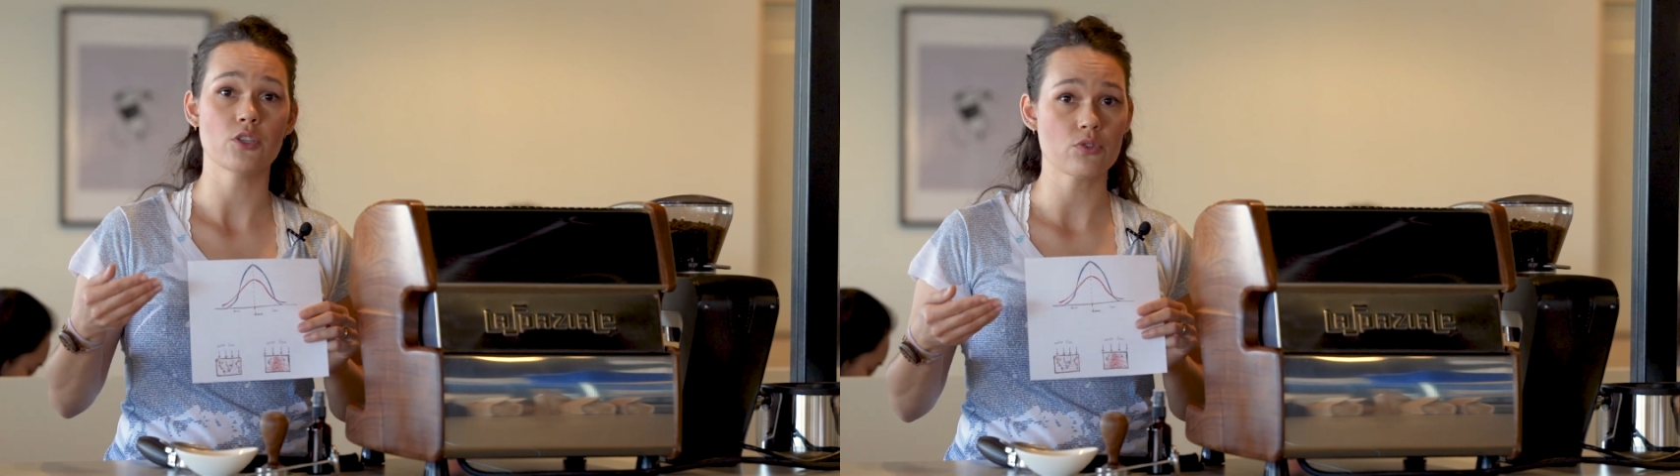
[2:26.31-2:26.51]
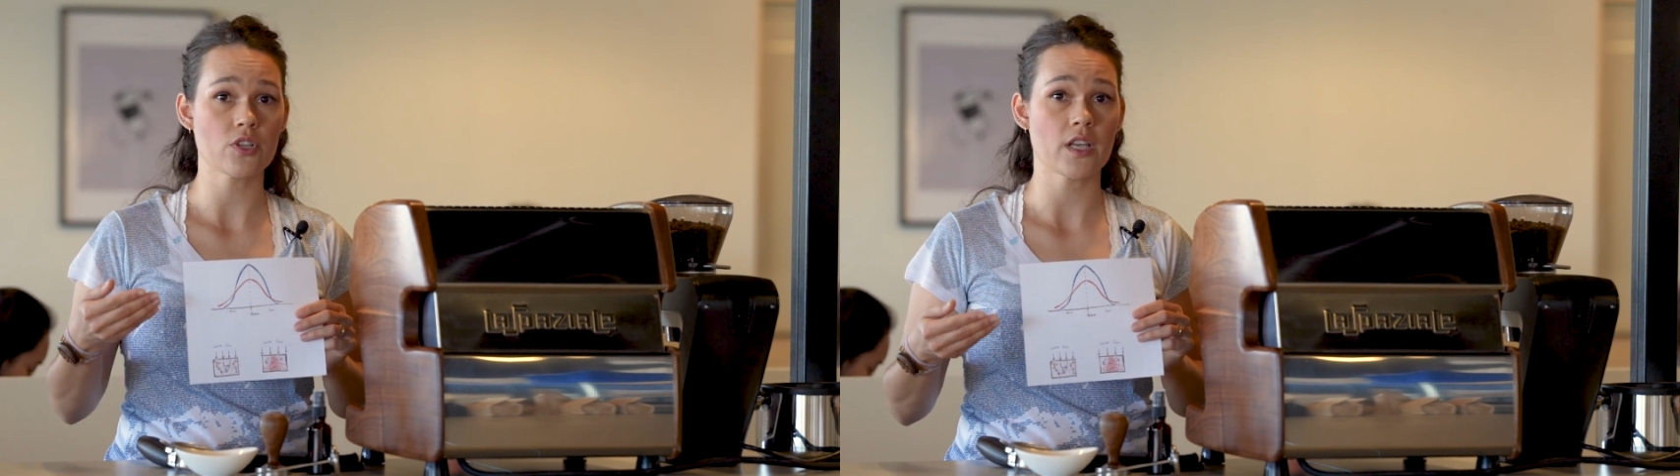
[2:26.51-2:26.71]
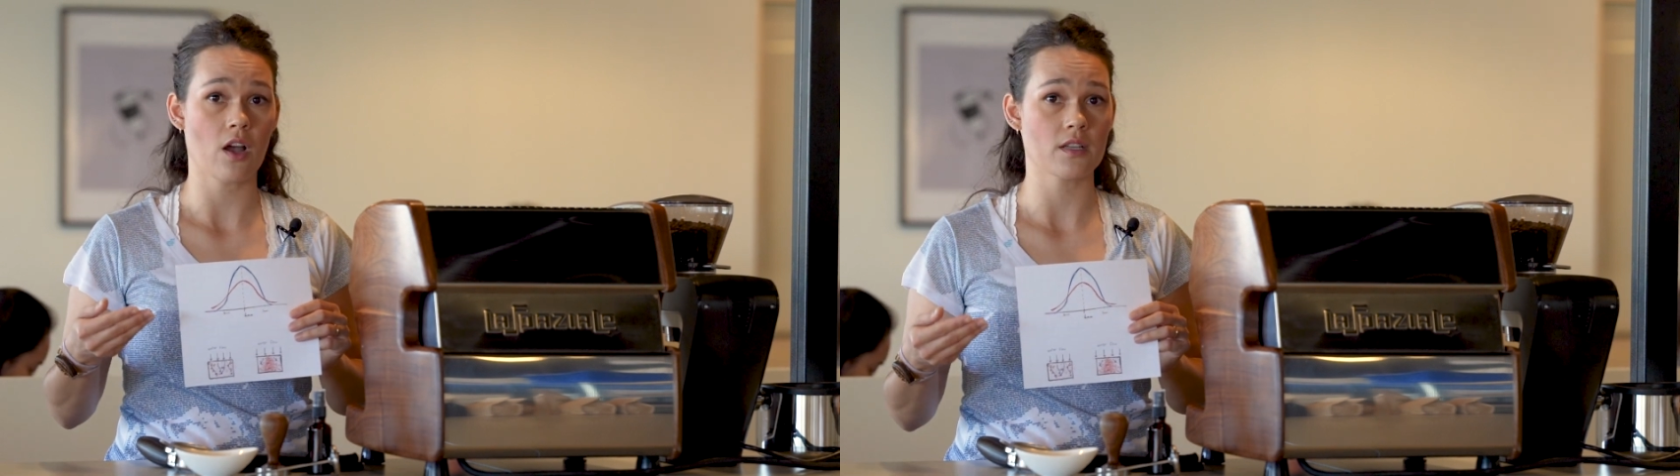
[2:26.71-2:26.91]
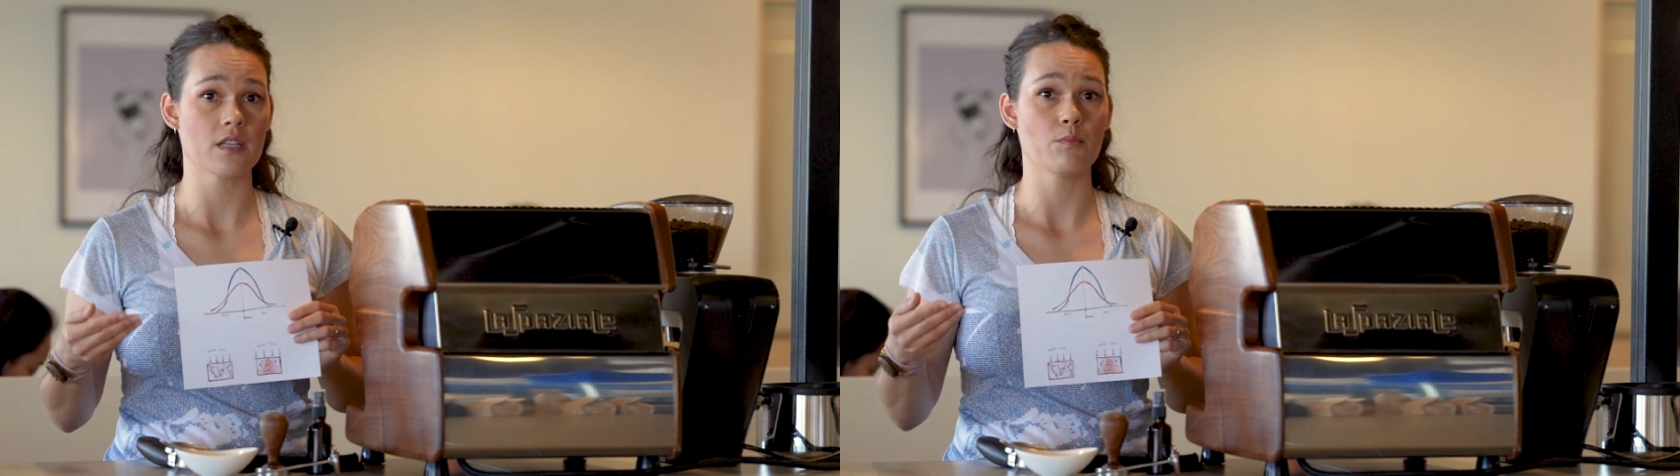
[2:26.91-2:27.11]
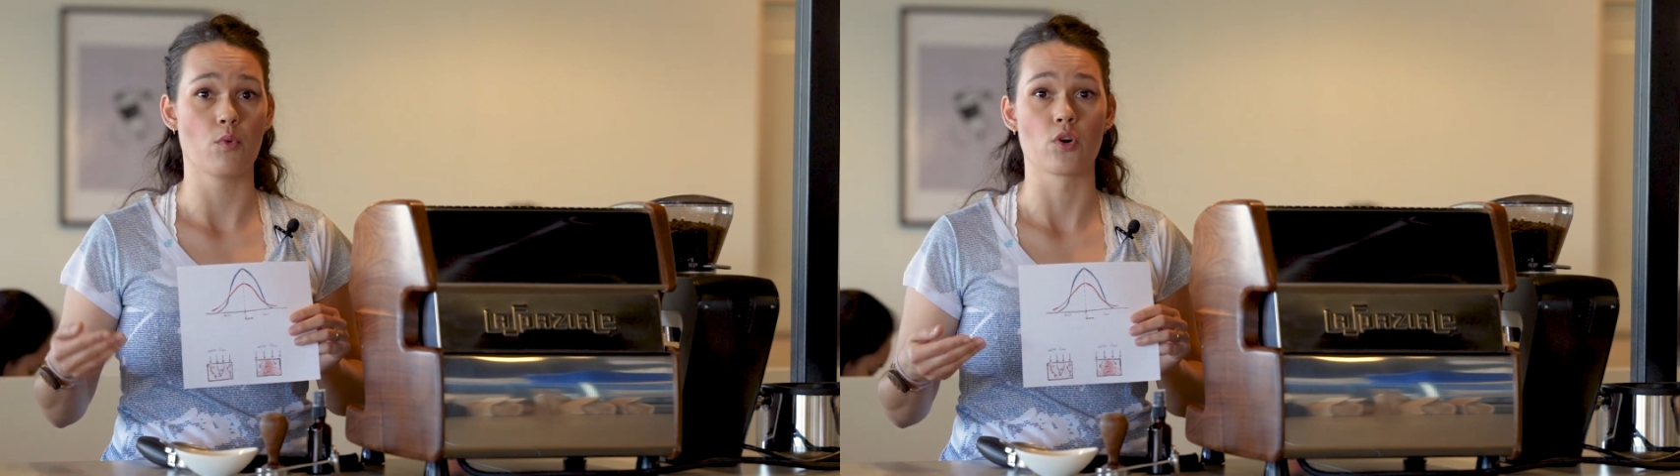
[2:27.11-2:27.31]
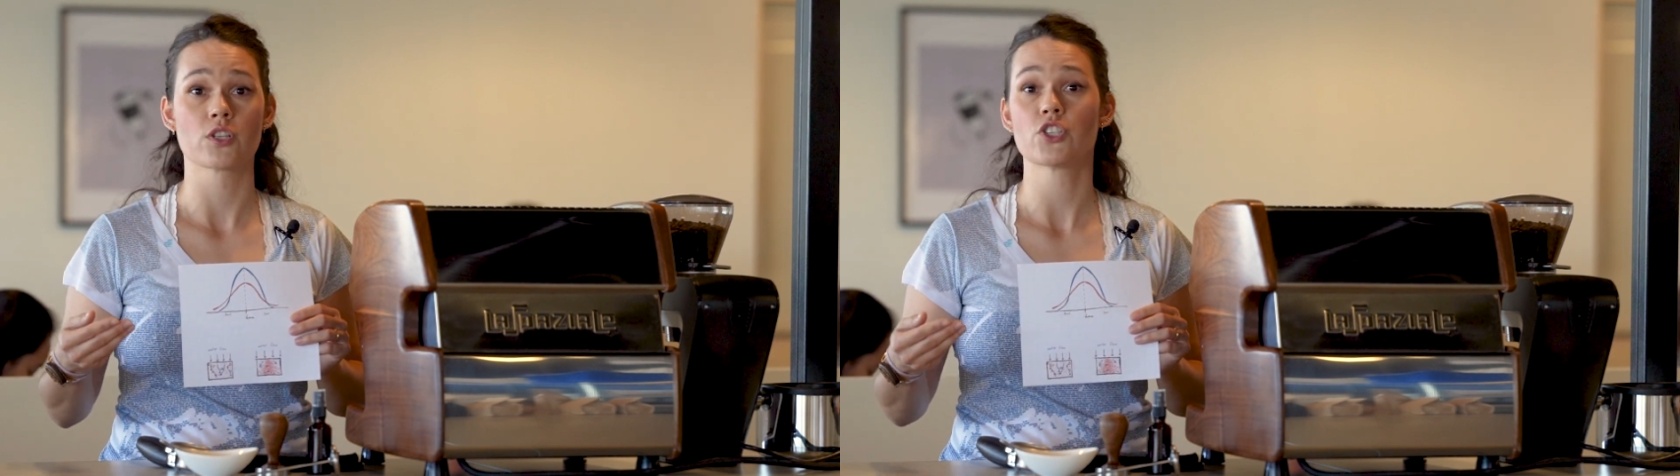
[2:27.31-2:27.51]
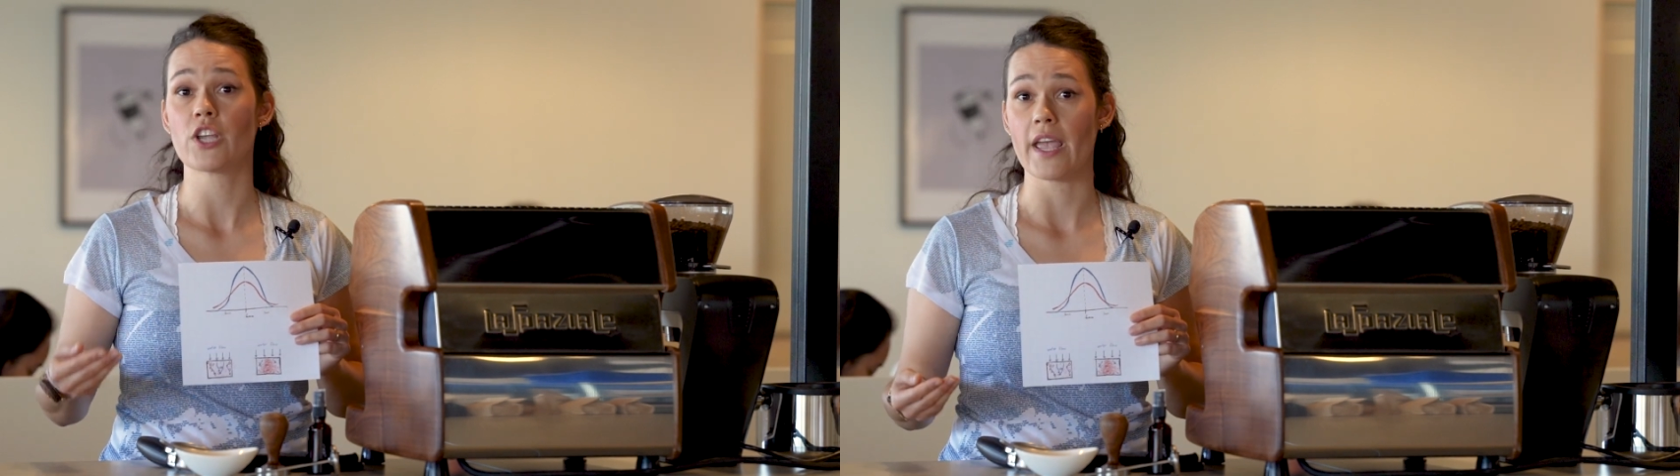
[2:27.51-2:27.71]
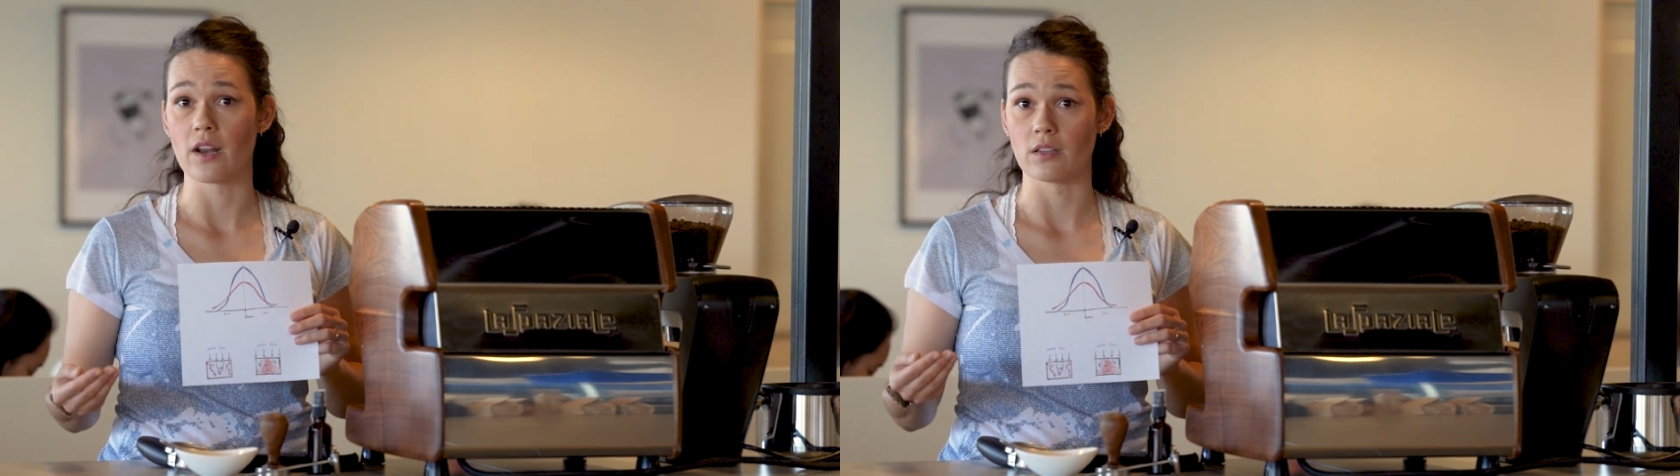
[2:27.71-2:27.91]
usually causing more
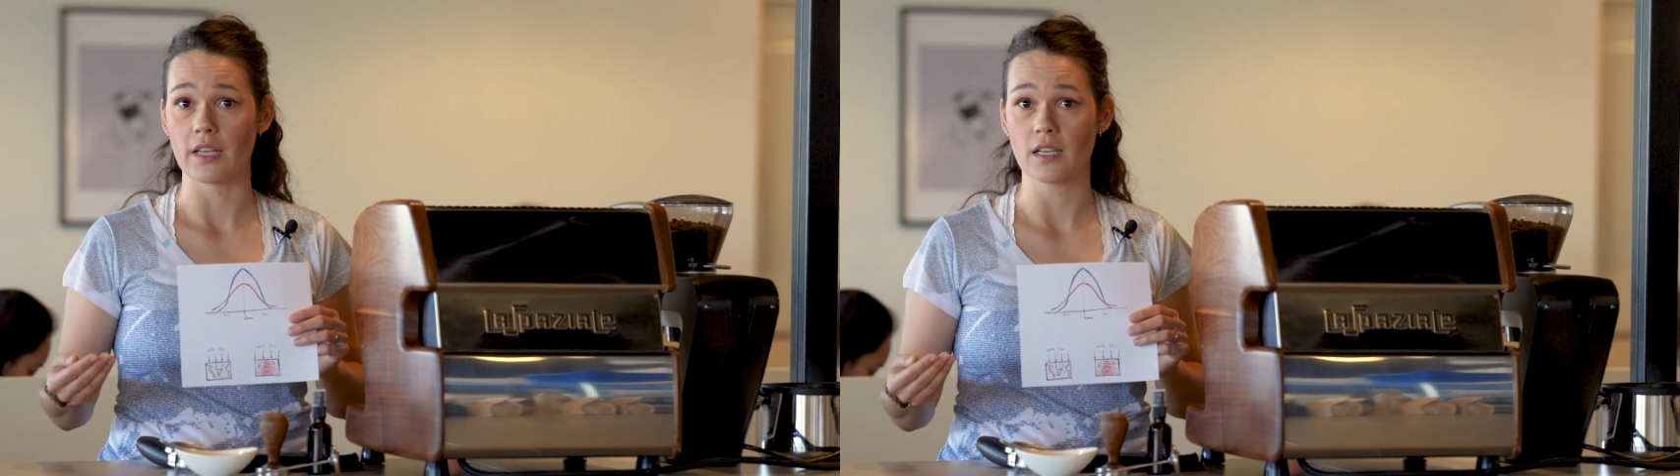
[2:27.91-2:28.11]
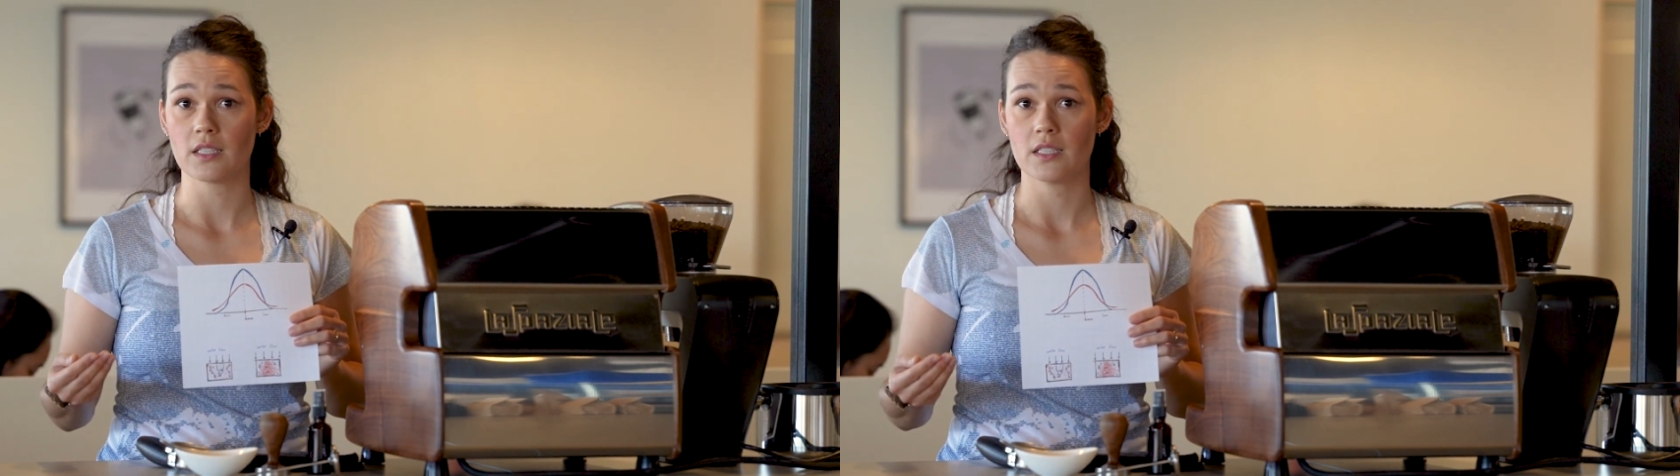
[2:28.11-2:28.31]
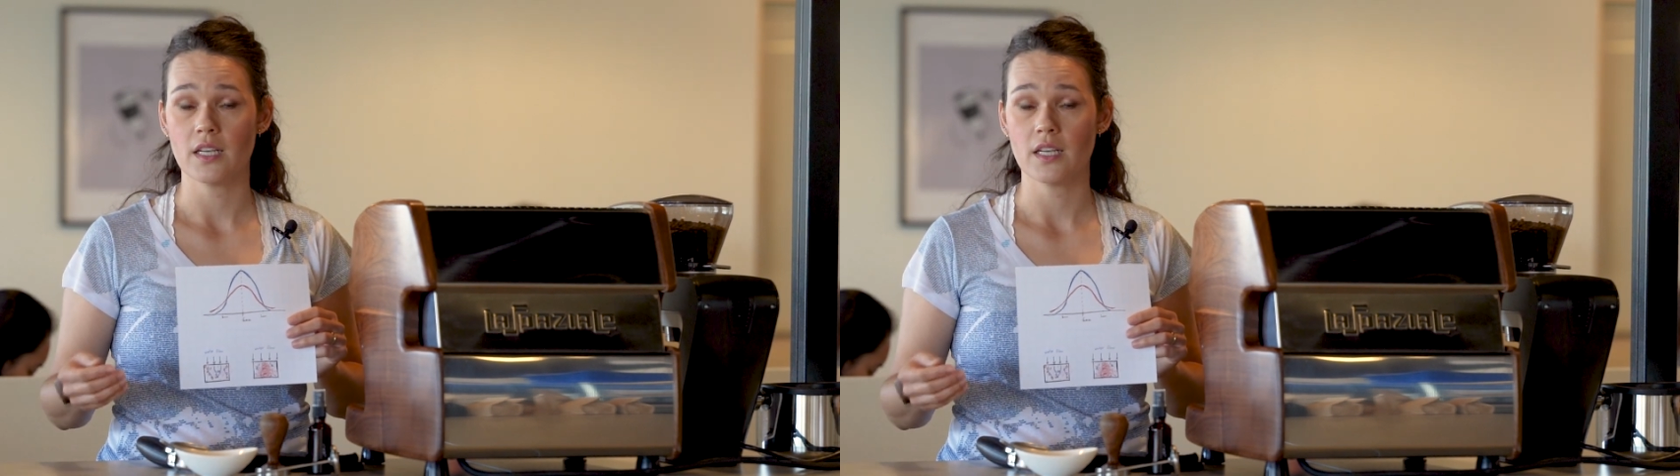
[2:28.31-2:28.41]
channeling.